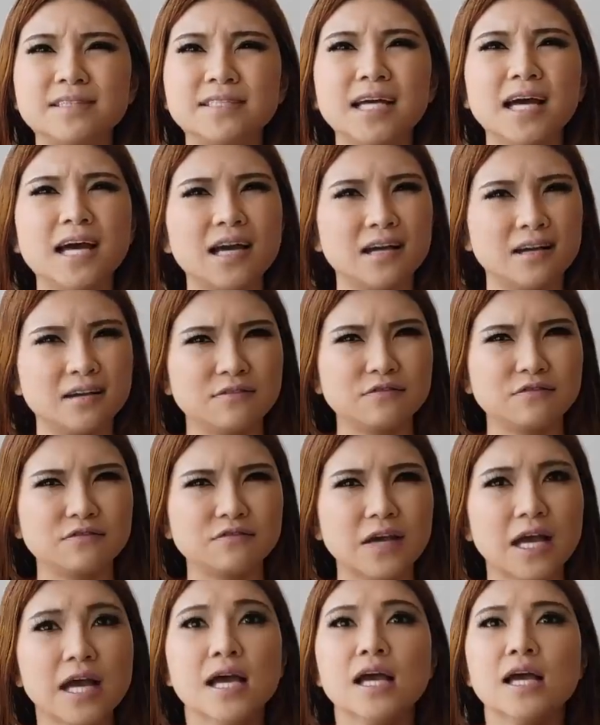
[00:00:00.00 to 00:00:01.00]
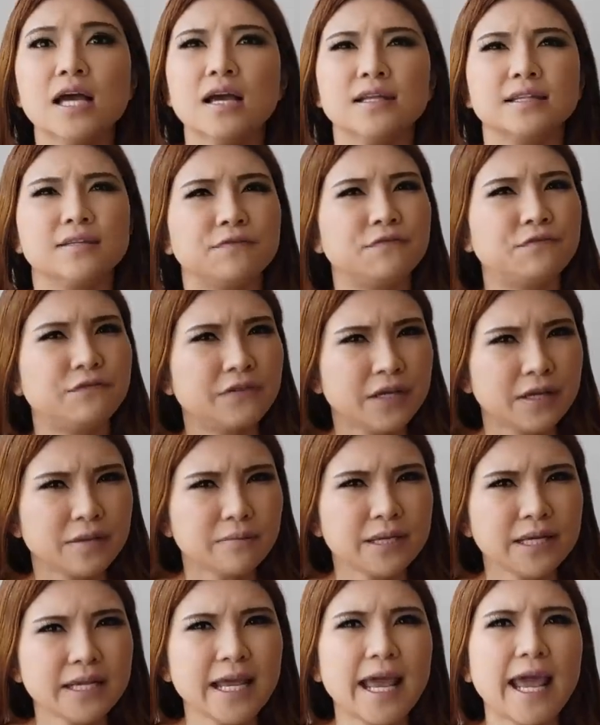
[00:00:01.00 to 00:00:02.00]
Tough. The
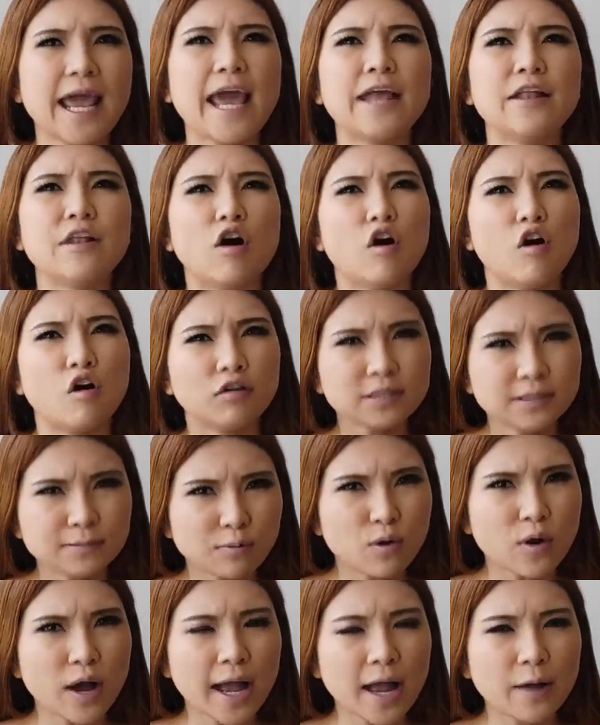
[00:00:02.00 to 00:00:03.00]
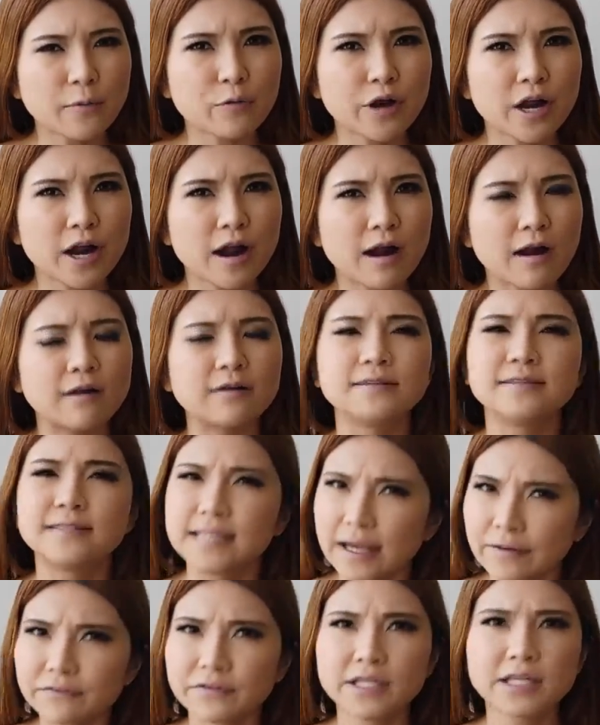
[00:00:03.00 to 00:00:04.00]
Femi and Osmo hardware are
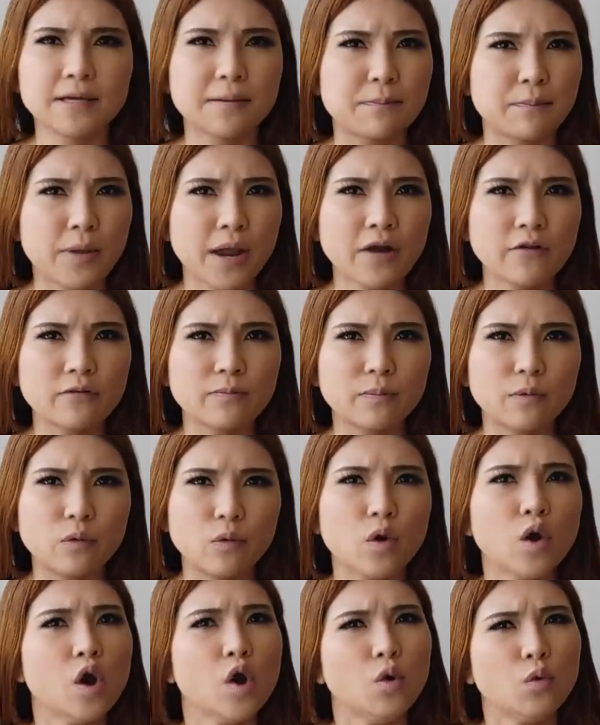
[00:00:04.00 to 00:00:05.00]
definitely comparable,